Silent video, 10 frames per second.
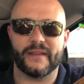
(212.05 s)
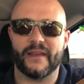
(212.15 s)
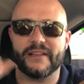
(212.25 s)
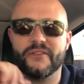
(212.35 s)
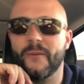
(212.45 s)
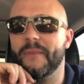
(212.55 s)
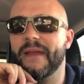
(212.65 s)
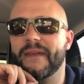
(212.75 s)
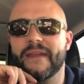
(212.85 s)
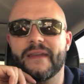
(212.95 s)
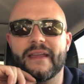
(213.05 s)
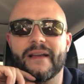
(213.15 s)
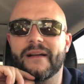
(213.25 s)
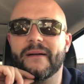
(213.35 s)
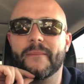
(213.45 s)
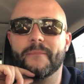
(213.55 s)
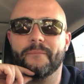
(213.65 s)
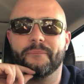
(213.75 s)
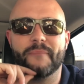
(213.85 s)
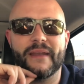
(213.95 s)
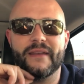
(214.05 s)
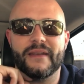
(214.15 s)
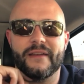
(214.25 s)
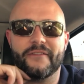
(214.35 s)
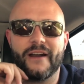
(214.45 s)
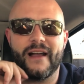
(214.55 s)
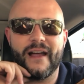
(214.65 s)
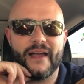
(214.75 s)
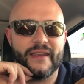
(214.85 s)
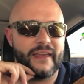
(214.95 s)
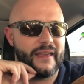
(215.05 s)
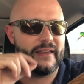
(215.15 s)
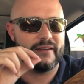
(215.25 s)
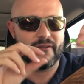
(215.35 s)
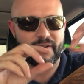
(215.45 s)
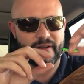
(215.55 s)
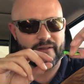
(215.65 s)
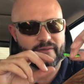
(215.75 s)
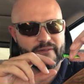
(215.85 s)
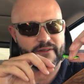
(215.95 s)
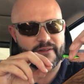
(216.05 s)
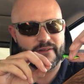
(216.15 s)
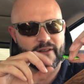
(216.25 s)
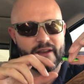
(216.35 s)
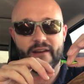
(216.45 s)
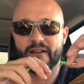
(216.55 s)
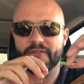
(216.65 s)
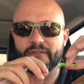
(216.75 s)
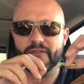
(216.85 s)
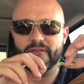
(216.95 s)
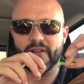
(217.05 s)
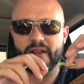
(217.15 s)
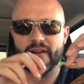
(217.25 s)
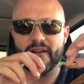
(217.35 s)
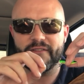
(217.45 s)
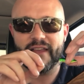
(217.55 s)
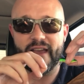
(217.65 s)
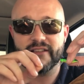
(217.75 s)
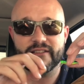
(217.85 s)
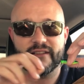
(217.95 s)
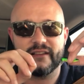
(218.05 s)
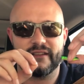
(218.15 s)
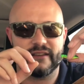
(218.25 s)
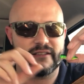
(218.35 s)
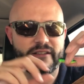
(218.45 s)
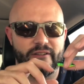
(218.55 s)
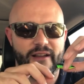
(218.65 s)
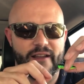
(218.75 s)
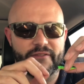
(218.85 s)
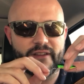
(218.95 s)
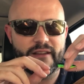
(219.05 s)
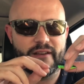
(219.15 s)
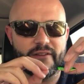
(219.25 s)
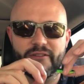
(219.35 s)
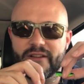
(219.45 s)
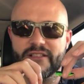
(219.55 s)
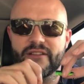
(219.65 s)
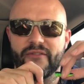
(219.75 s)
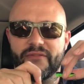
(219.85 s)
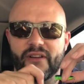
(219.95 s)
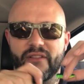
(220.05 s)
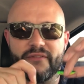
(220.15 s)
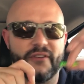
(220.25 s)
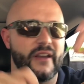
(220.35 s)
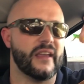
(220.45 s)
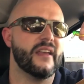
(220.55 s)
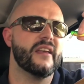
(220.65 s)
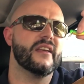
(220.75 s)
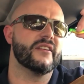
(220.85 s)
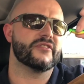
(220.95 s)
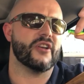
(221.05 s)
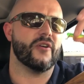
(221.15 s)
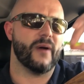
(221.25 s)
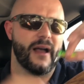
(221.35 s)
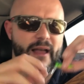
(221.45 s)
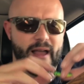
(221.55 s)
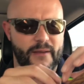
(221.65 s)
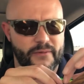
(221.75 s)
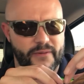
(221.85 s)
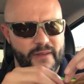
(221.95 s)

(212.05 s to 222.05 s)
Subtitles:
Nice little bend in the rod, and on a light enough test, you still have to, you can still feel the fight. So I